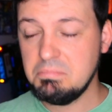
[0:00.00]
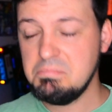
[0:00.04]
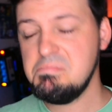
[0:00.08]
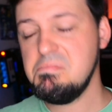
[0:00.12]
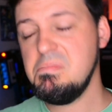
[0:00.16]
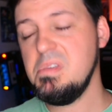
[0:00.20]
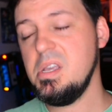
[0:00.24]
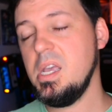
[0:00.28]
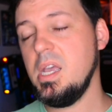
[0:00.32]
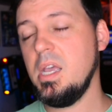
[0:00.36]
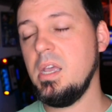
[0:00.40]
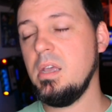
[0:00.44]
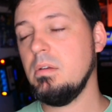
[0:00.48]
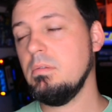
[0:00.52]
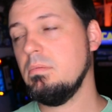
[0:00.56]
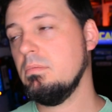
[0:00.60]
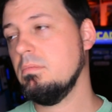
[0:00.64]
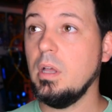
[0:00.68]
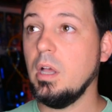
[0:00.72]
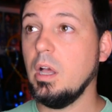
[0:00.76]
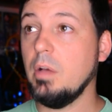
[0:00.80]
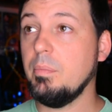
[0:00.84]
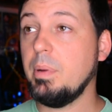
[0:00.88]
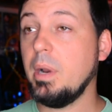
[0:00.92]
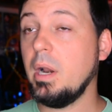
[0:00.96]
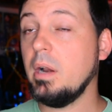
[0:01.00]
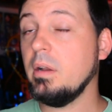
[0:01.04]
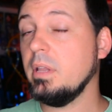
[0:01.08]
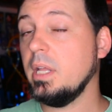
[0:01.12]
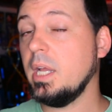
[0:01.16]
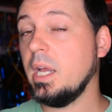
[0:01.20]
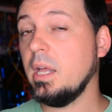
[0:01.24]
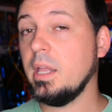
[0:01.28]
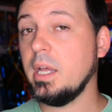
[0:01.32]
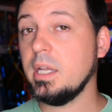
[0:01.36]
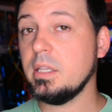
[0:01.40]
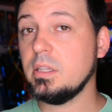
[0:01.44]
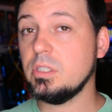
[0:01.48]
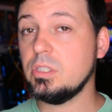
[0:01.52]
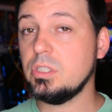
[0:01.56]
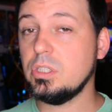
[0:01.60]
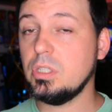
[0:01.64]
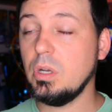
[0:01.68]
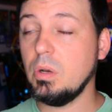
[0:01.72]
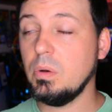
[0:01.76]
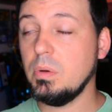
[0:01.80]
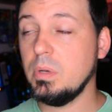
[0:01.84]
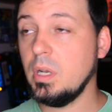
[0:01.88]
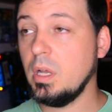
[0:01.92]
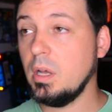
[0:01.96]
Meh. Apparently I liked the
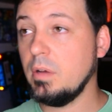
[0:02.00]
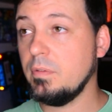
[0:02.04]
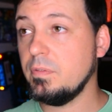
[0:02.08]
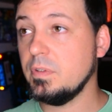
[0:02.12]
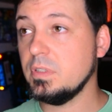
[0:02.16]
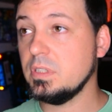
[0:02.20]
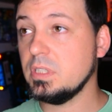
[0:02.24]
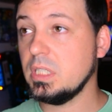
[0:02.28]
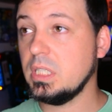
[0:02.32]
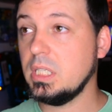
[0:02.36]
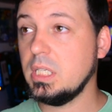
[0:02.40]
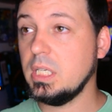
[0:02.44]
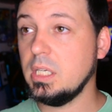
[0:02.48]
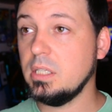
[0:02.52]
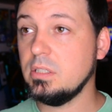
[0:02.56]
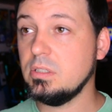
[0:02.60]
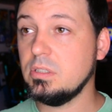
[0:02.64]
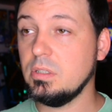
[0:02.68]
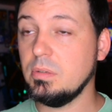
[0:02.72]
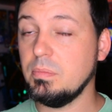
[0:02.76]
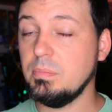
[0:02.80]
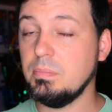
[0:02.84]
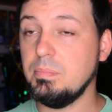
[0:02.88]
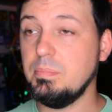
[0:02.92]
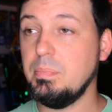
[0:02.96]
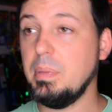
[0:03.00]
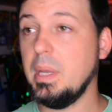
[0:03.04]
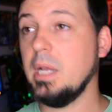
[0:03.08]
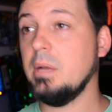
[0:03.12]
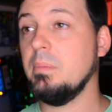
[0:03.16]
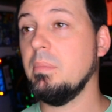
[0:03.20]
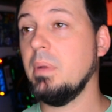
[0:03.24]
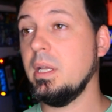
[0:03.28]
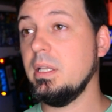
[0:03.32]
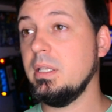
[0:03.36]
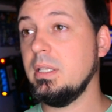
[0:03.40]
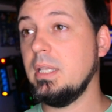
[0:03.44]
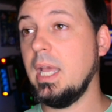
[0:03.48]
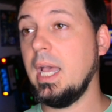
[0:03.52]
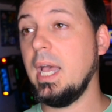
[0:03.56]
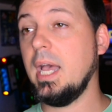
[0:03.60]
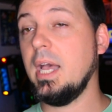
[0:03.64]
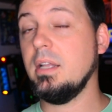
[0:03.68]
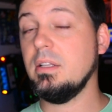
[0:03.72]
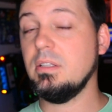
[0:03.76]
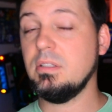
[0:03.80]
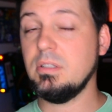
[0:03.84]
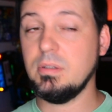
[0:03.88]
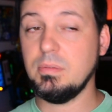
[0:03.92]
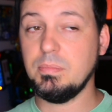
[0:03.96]
show enough as a kid to beg my
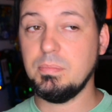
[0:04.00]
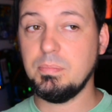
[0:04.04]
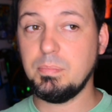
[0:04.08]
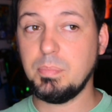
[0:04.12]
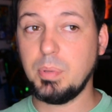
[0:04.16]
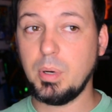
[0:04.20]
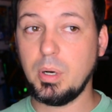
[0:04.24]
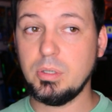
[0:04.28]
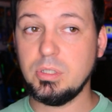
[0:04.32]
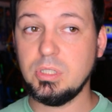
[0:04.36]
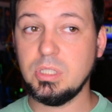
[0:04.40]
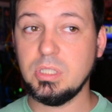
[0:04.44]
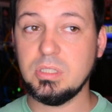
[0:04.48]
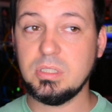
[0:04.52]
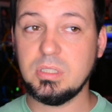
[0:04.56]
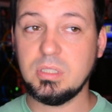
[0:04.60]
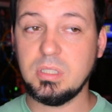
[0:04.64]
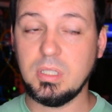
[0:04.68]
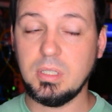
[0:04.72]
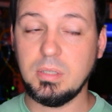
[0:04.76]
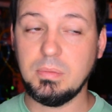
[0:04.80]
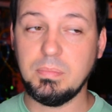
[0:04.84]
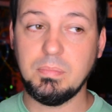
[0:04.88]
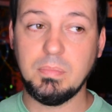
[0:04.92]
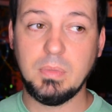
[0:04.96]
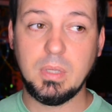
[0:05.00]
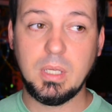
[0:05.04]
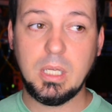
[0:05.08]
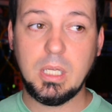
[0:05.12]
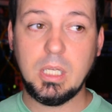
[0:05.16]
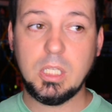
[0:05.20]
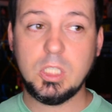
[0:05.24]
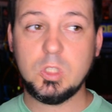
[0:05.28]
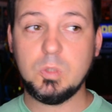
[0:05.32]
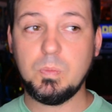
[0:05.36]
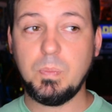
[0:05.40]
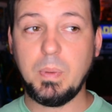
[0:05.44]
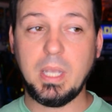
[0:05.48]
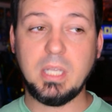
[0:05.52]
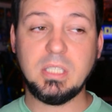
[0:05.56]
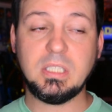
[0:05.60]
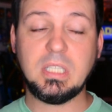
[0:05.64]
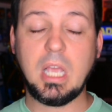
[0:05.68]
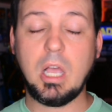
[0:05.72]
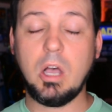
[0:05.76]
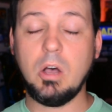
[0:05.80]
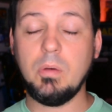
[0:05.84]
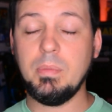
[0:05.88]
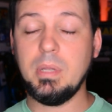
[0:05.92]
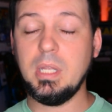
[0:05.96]
dad to purchase the space
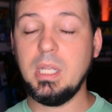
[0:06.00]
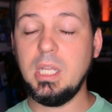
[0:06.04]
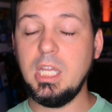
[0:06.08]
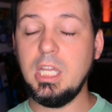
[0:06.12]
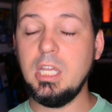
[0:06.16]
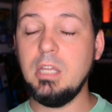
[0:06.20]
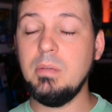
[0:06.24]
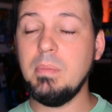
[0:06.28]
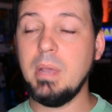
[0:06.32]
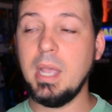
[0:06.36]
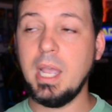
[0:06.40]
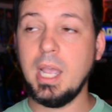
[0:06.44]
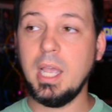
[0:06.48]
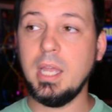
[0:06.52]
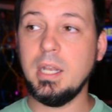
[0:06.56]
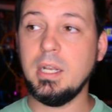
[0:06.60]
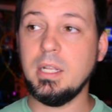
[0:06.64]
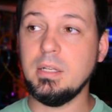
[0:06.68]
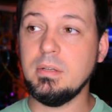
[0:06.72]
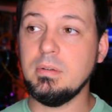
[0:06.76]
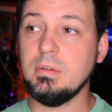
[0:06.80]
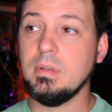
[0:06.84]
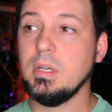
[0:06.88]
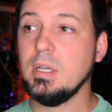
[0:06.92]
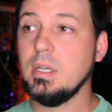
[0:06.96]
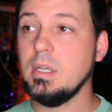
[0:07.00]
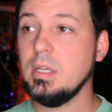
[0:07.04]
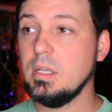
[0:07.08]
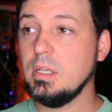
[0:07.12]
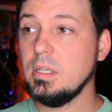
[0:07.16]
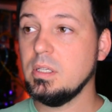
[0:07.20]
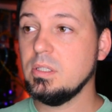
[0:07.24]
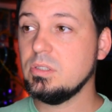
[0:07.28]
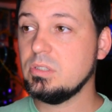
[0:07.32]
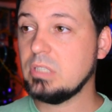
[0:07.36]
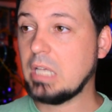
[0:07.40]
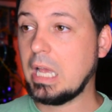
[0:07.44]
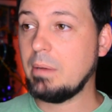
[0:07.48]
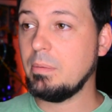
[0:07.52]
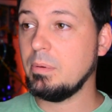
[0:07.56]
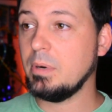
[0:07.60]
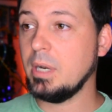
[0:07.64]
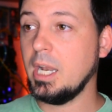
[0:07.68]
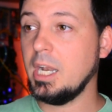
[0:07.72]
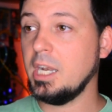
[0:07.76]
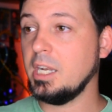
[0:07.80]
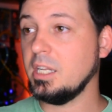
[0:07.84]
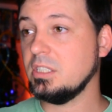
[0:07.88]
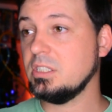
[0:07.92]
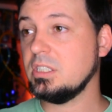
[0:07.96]
helmet He-Man and cybernetic